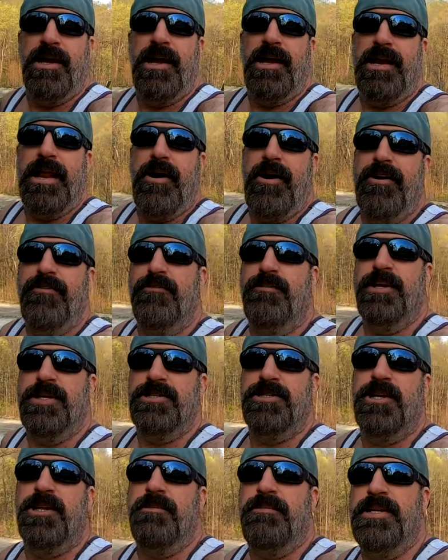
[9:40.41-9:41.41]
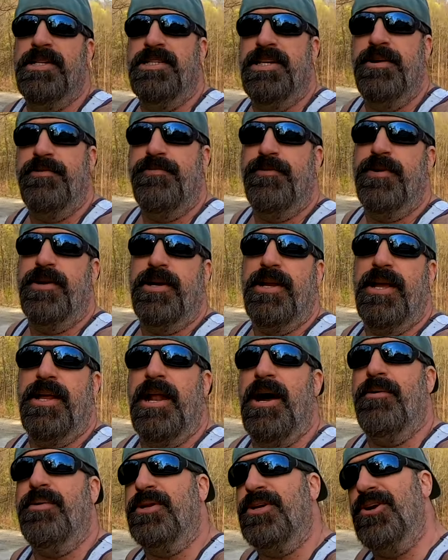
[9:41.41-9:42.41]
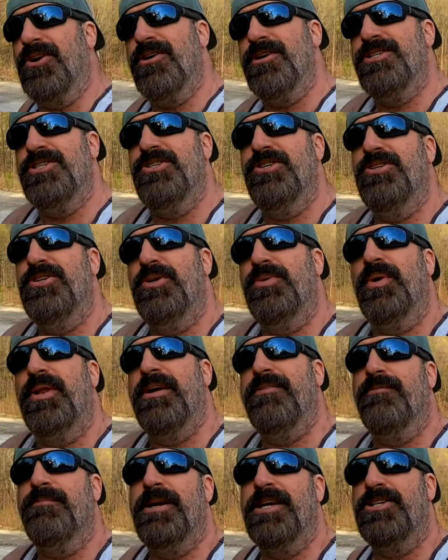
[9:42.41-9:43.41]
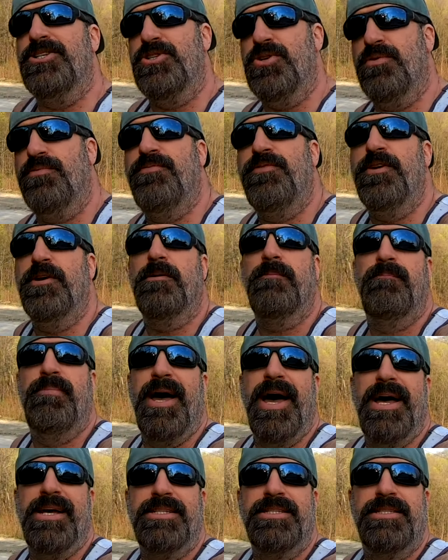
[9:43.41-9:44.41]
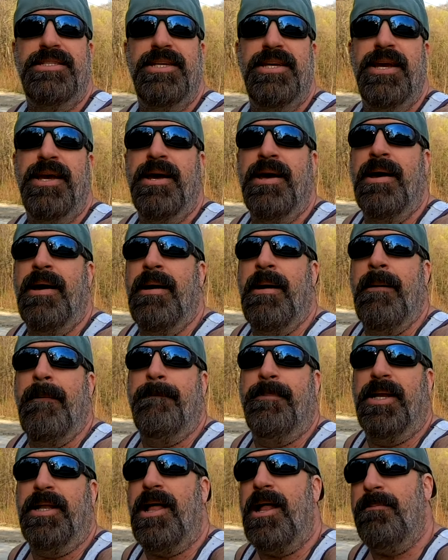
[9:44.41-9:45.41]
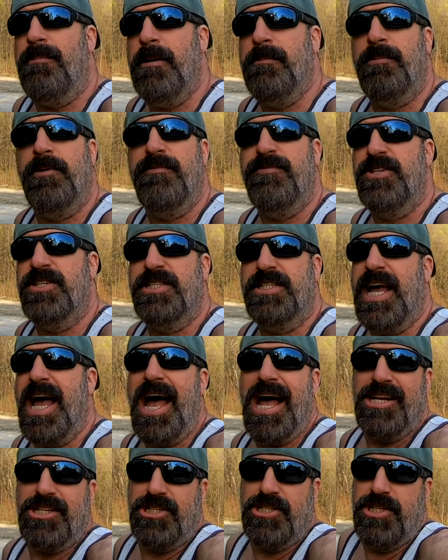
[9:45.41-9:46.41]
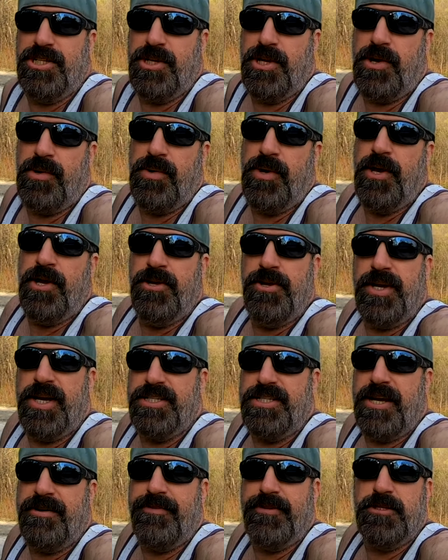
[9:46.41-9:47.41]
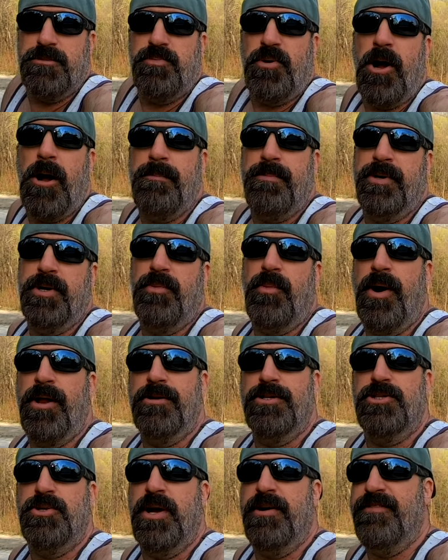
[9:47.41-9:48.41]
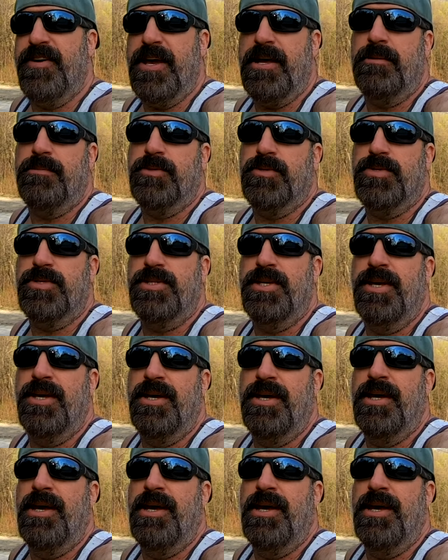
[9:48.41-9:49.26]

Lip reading: Now, everybody's going to be different, and I would encourage you to do whatever makes you feel best. But a lot of people have just asked, you guys have all this property, why don't you have animals?